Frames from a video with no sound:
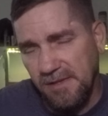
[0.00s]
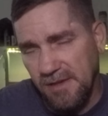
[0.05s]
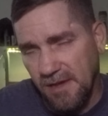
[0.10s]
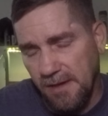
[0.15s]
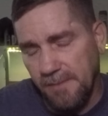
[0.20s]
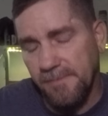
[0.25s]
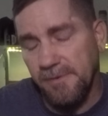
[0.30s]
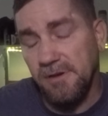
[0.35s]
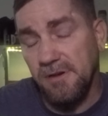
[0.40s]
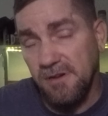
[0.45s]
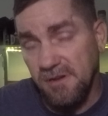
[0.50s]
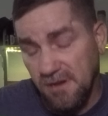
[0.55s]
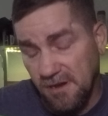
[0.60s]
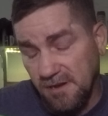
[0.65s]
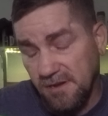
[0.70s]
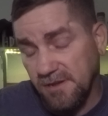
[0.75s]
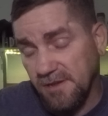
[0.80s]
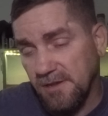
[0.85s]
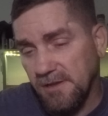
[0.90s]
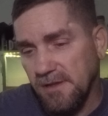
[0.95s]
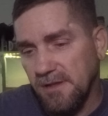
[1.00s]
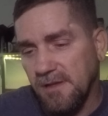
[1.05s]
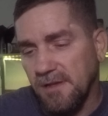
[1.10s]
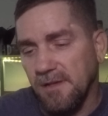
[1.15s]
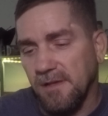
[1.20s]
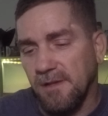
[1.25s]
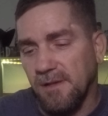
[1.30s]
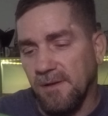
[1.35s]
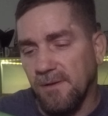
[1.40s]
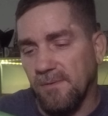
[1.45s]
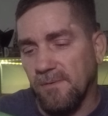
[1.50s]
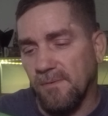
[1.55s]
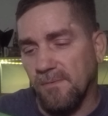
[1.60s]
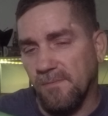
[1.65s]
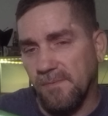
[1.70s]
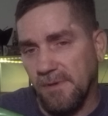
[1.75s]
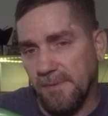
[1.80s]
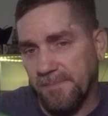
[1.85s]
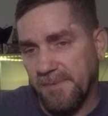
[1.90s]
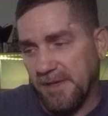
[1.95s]
cup hook
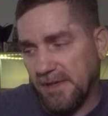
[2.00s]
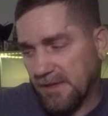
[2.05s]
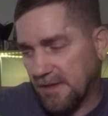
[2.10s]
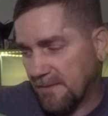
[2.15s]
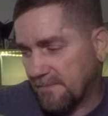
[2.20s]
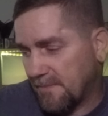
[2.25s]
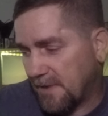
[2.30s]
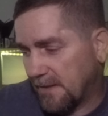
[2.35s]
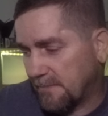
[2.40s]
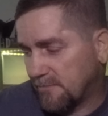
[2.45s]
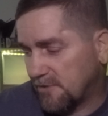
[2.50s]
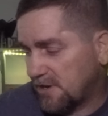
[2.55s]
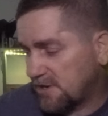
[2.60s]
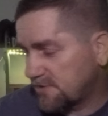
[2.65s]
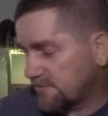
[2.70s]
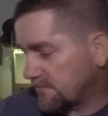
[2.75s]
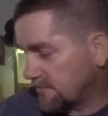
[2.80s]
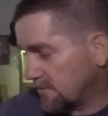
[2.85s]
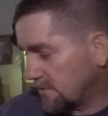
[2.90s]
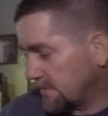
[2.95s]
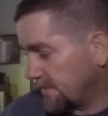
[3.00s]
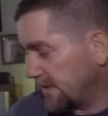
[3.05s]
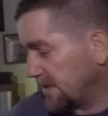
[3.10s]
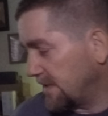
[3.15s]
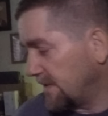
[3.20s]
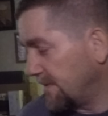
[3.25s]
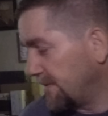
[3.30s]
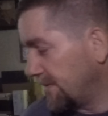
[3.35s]
will pick up my brush for me.